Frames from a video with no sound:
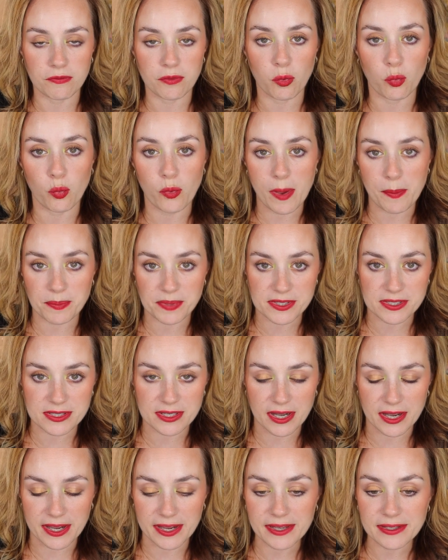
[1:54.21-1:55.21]

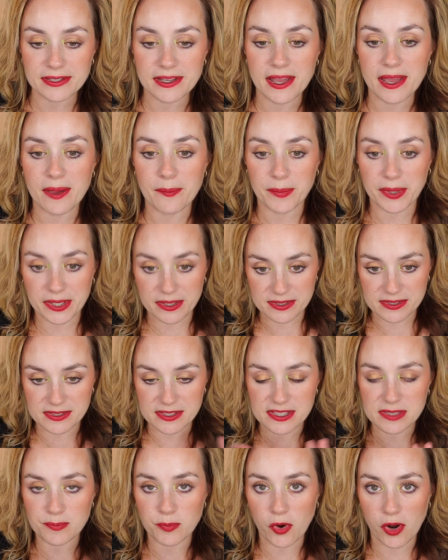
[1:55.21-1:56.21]
website because
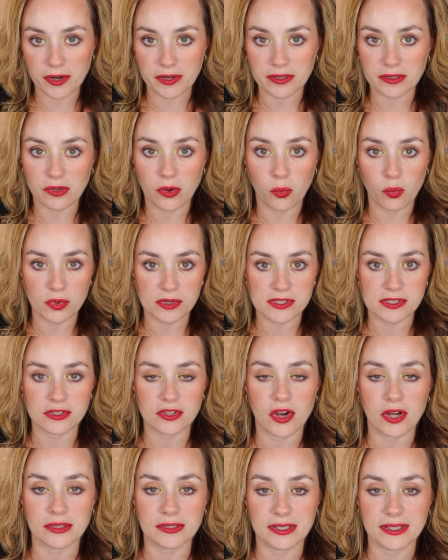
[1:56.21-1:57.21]
this product was
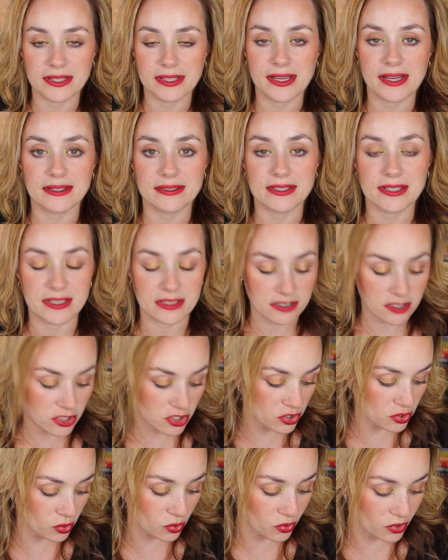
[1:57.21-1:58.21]
not yet in
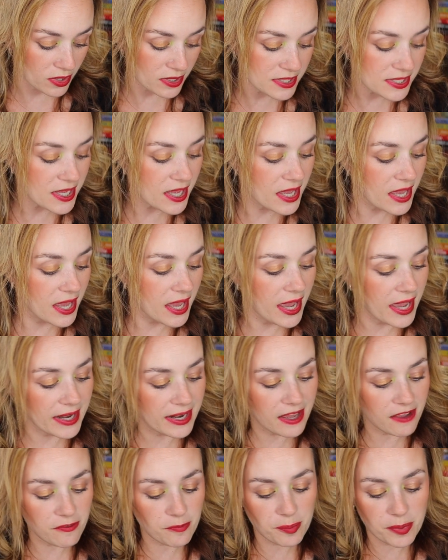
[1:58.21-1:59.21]
stores, and
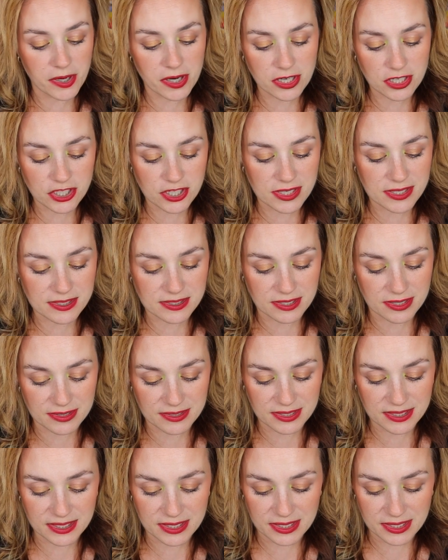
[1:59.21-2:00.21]
I've purchased
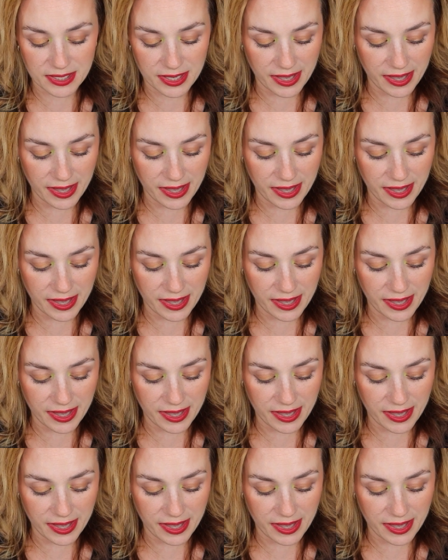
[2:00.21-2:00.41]
the